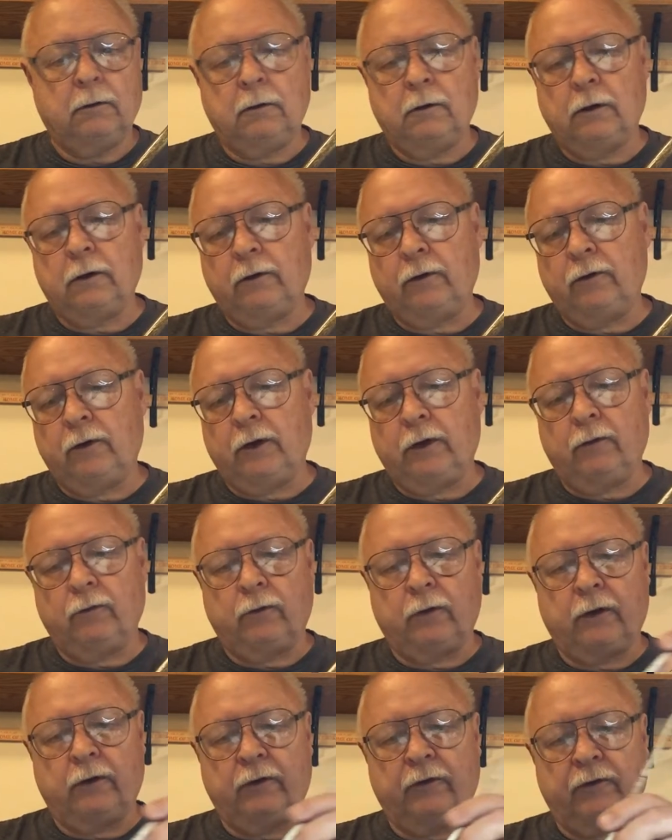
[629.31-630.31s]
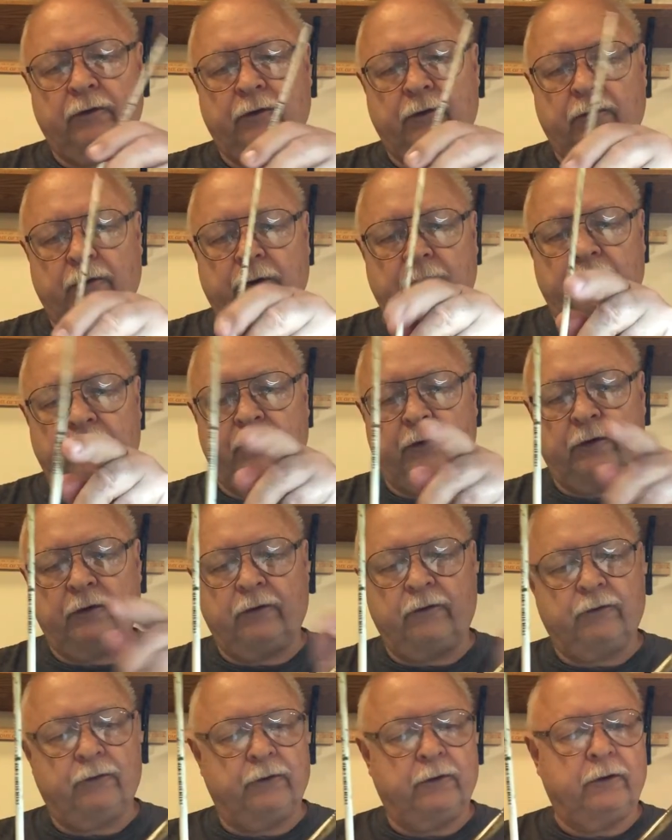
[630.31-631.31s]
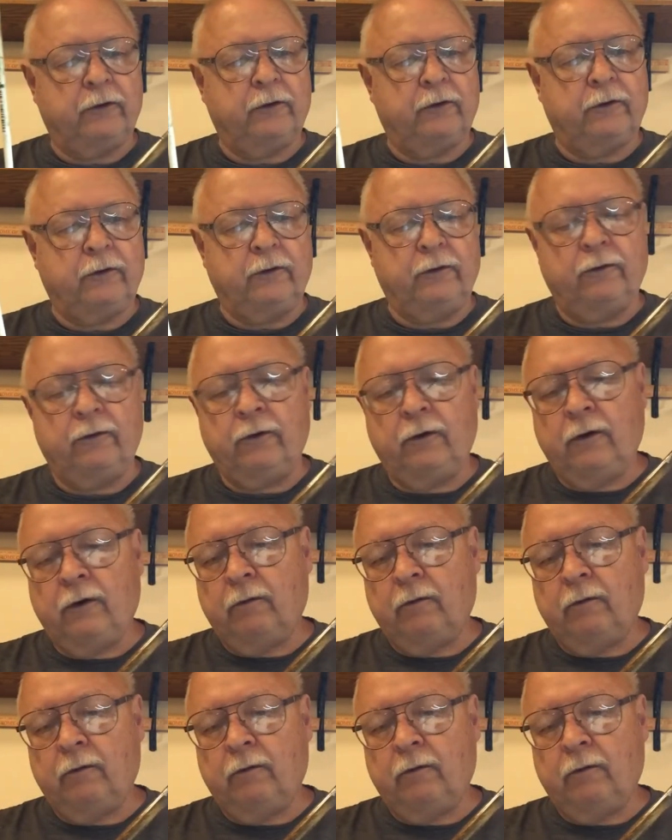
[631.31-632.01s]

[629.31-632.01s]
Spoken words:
And I'll do the other one. I'll just go ahead and stick this one in there too.